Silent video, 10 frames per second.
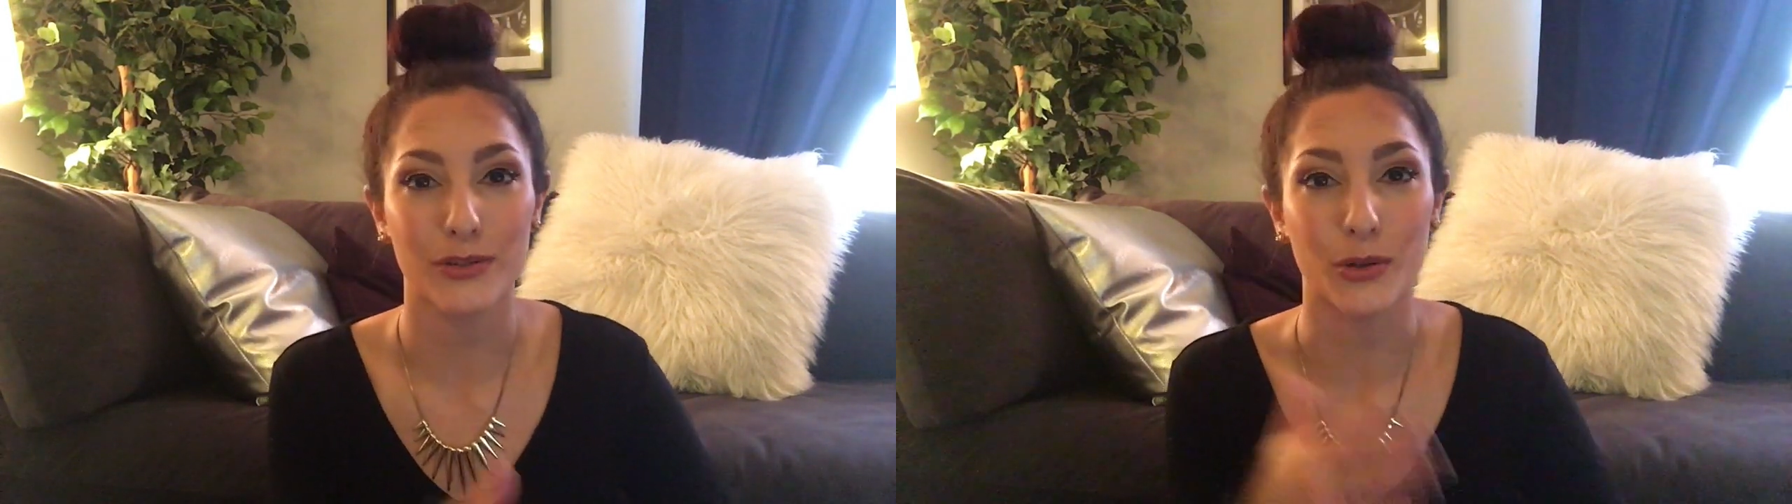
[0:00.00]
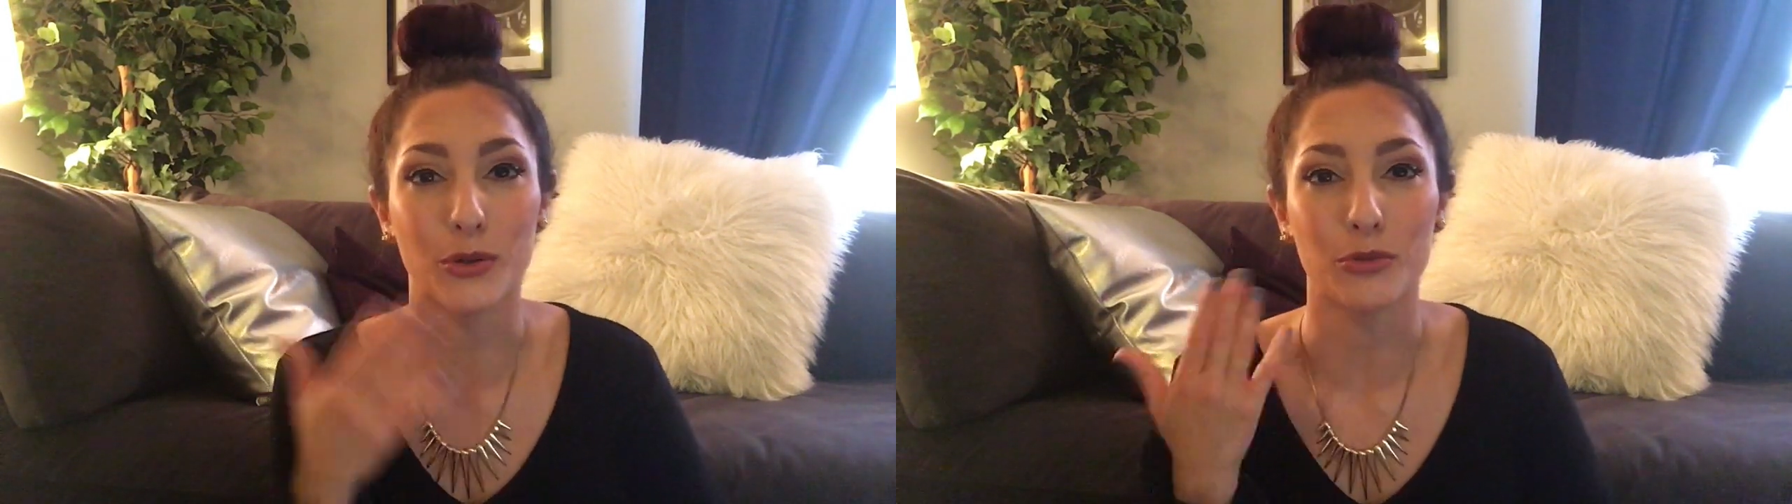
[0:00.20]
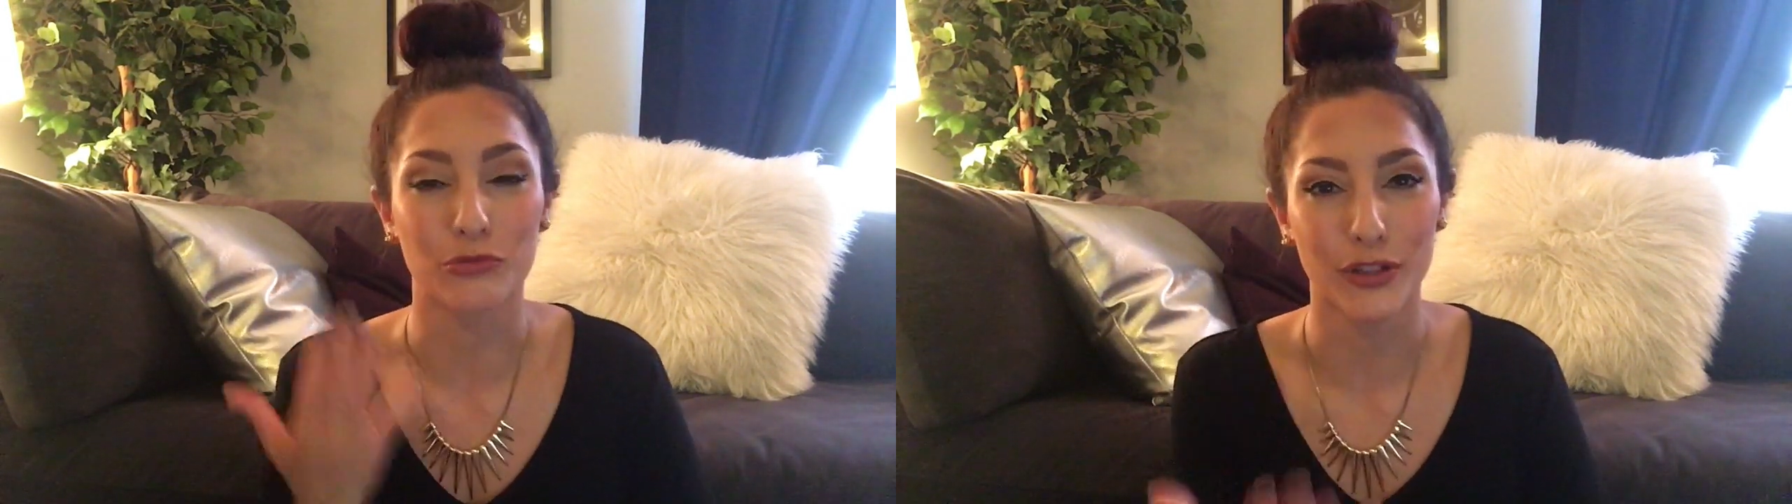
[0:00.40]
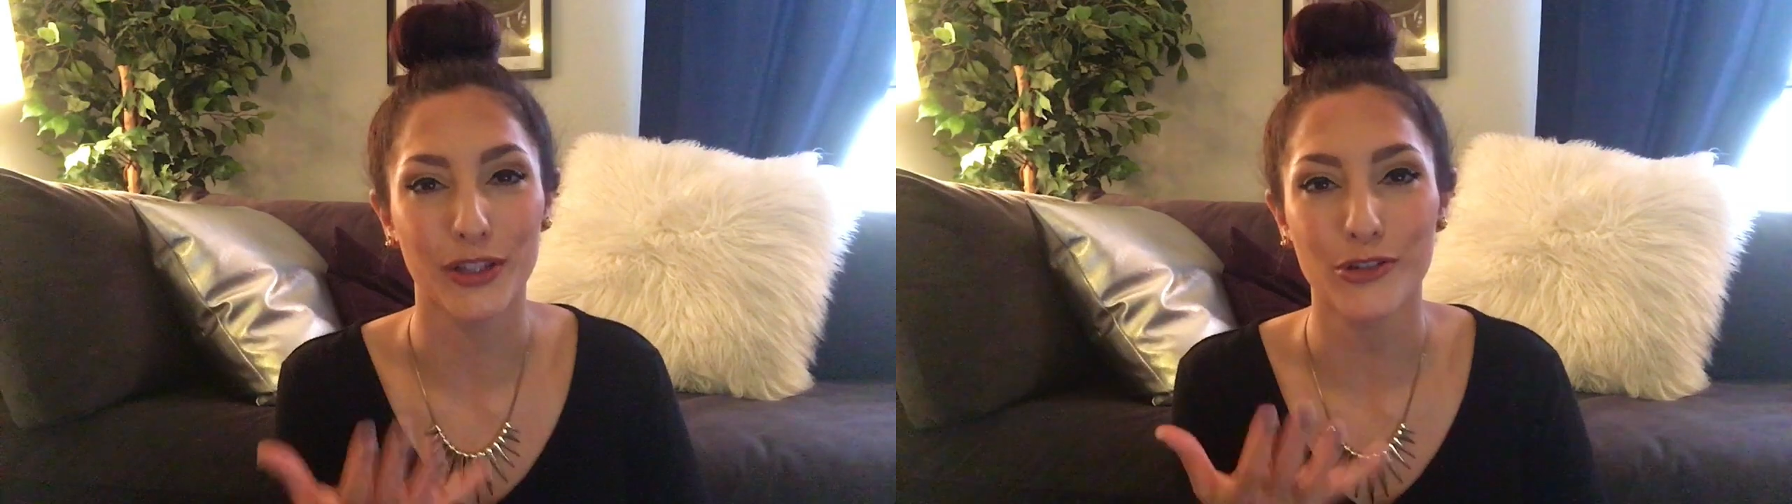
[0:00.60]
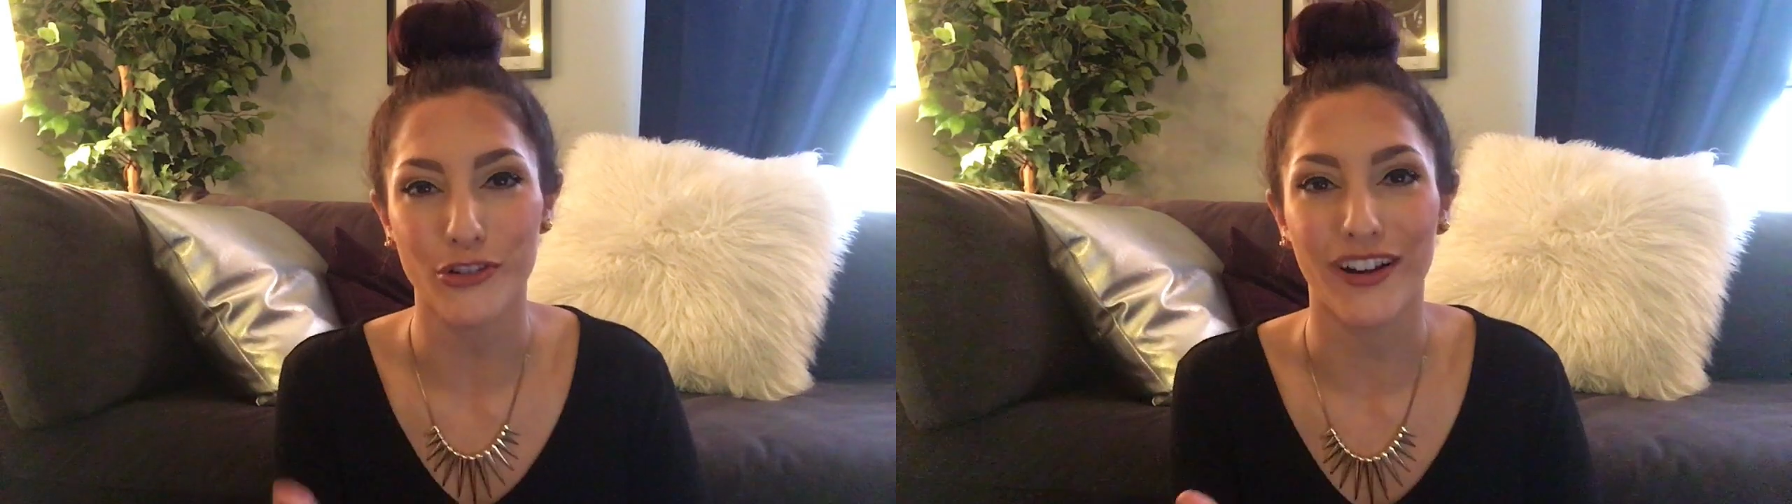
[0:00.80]
So
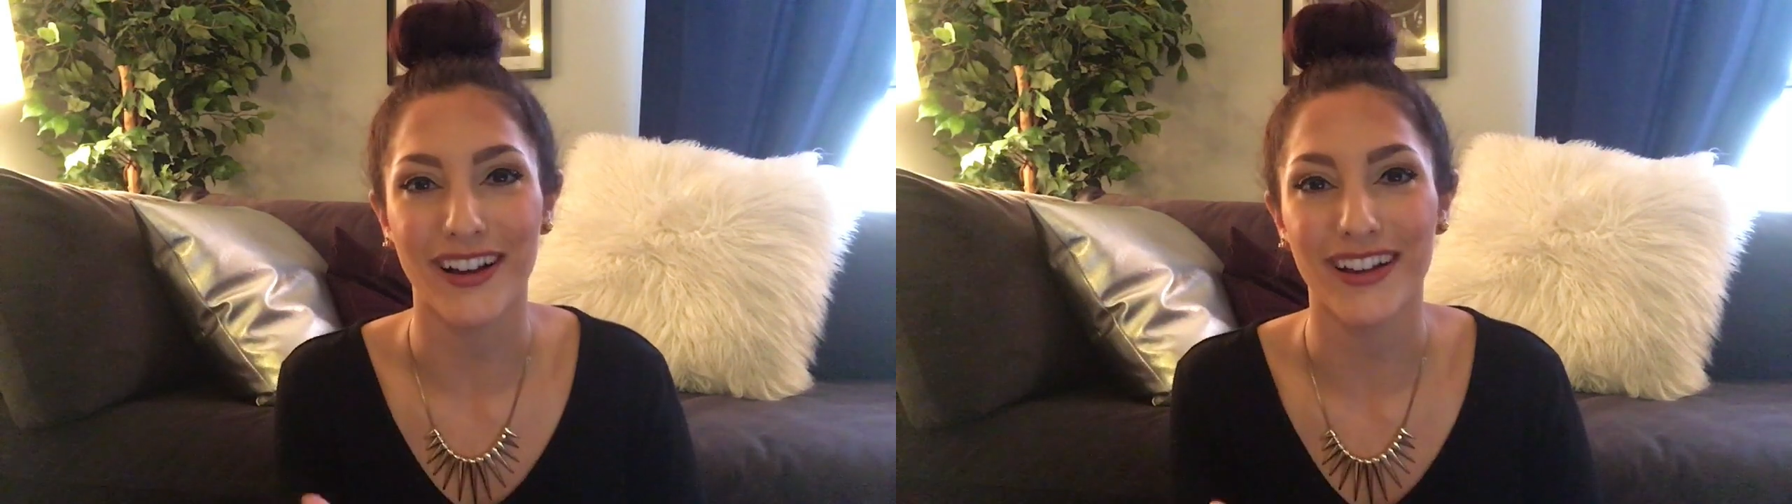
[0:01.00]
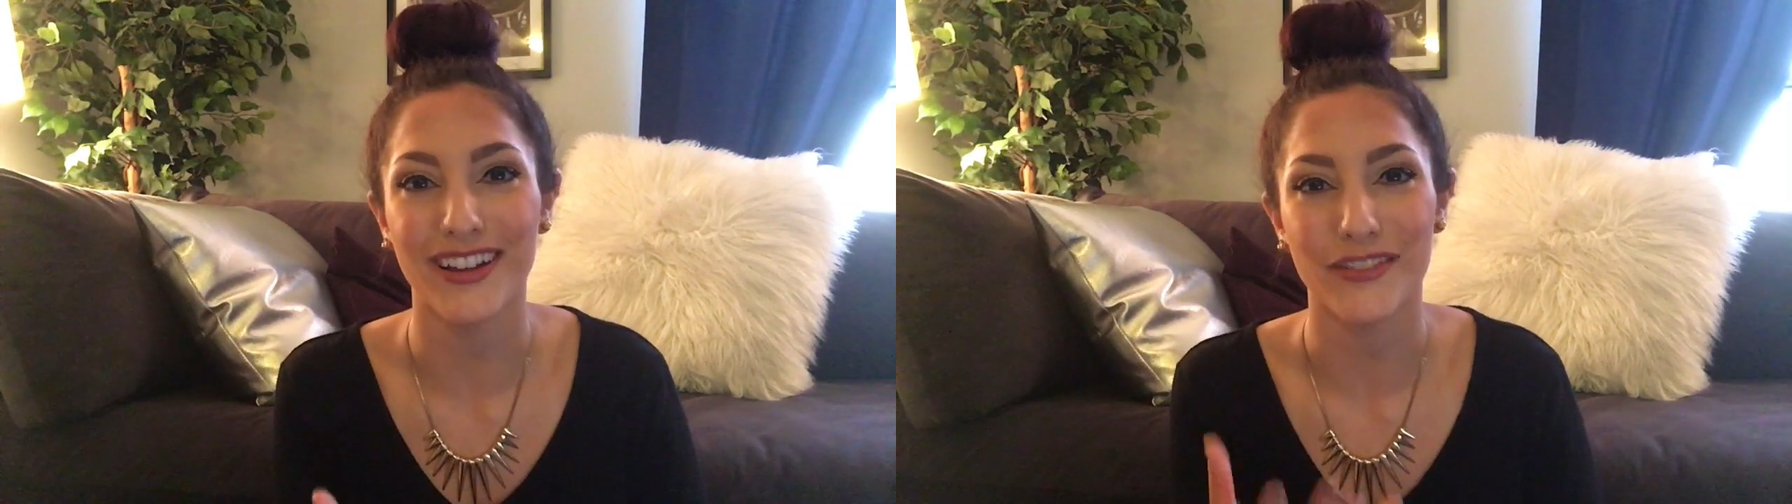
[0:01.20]
really try,